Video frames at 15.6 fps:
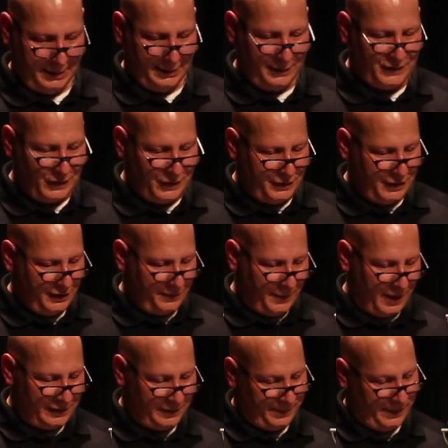Decisions
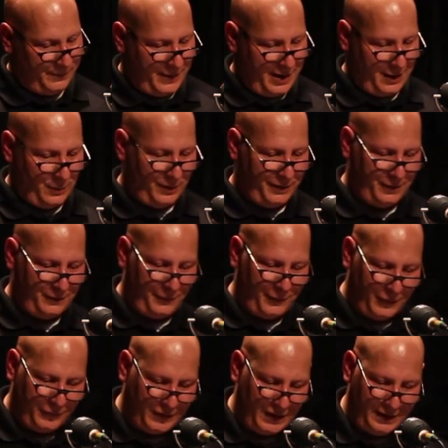must be made within
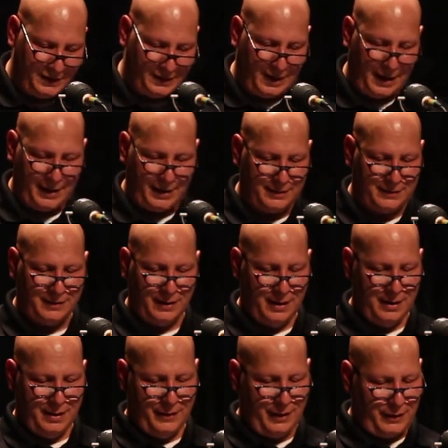15 seconds
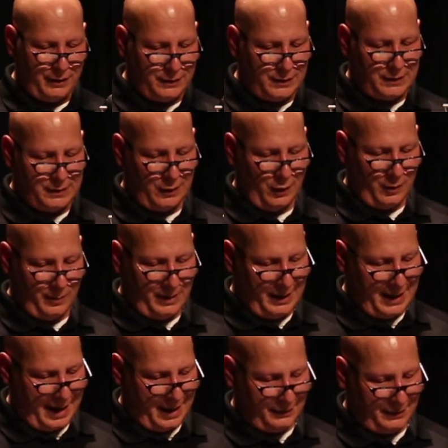that could determine
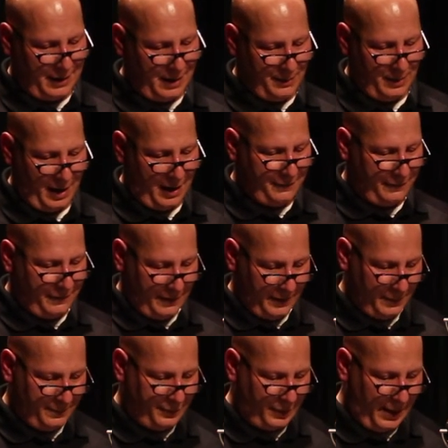the outcome of
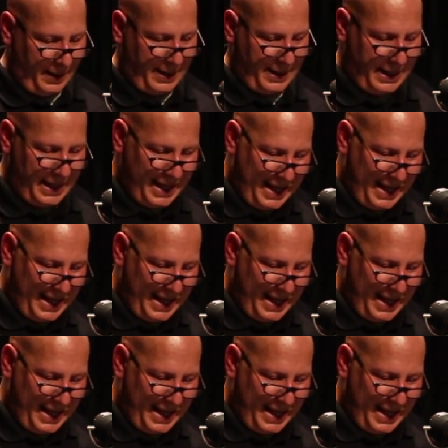the play,